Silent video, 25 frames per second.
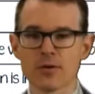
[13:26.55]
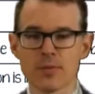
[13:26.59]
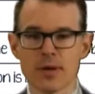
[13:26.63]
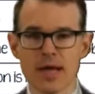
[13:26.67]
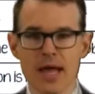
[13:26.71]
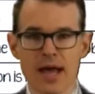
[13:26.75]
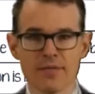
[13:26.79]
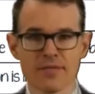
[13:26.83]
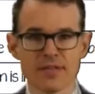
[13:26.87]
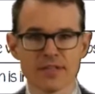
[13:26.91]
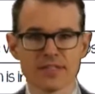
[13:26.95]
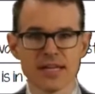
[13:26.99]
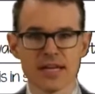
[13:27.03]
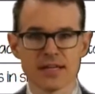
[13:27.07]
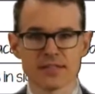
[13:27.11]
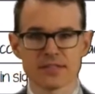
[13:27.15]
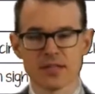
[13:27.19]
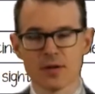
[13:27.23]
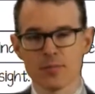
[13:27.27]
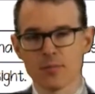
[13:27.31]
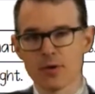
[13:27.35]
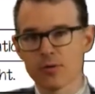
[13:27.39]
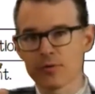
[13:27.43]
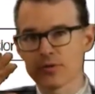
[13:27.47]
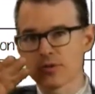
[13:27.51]
we have the text
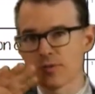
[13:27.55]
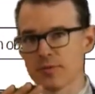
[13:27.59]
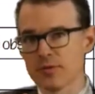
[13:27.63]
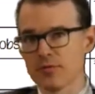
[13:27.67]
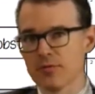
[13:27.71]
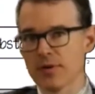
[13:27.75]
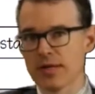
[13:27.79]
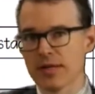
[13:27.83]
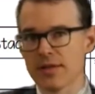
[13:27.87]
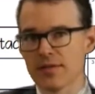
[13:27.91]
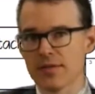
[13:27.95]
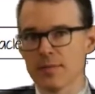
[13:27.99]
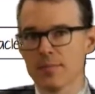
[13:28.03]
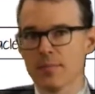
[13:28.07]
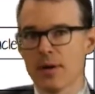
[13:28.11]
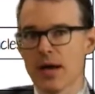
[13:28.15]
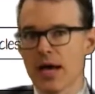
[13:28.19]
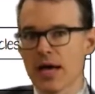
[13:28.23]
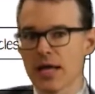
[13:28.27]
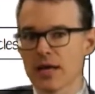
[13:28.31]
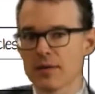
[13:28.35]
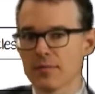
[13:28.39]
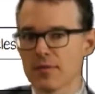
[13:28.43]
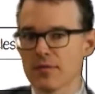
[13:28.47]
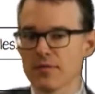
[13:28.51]
summary, which will be written at the
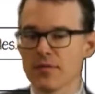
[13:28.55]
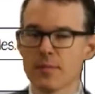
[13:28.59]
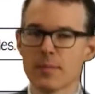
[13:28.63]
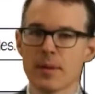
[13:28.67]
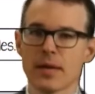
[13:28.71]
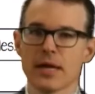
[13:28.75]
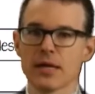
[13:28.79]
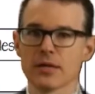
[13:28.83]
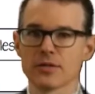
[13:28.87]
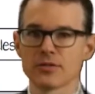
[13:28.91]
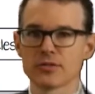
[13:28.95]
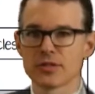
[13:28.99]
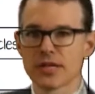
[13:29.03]
bottom of the page.